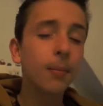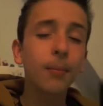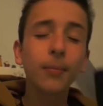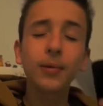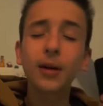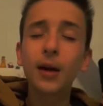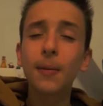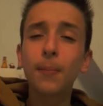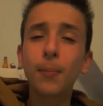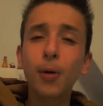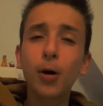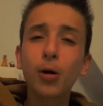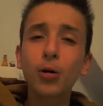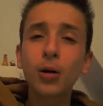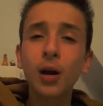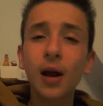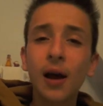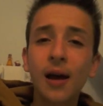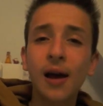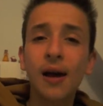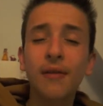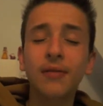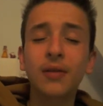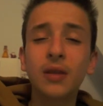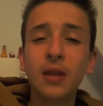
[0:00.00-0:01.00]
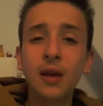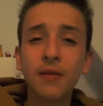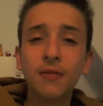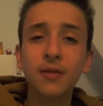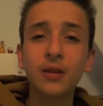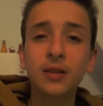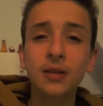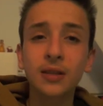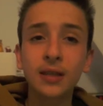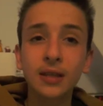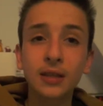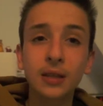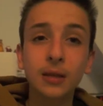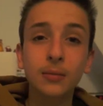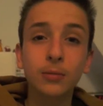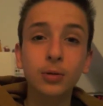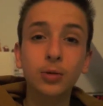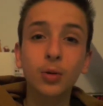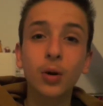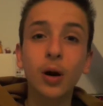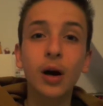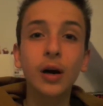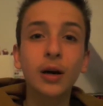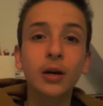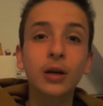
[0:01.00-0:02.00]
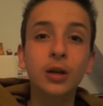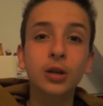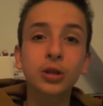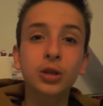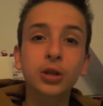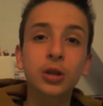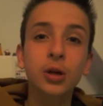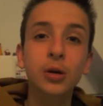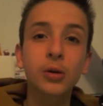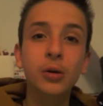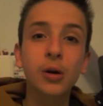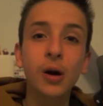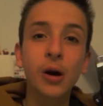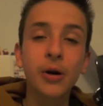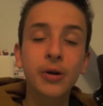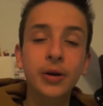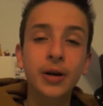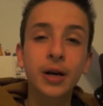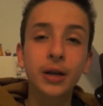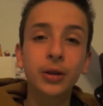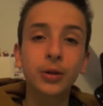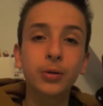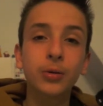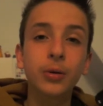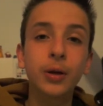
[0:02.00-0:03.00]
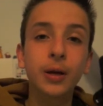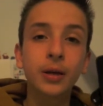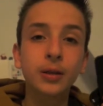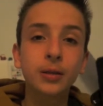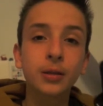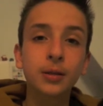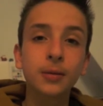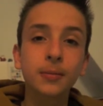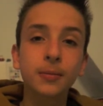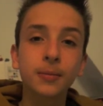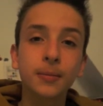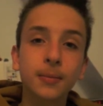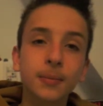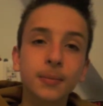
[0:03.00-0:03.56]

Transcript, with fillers: but they both have a different system, so I'm gonna show you how you can do this.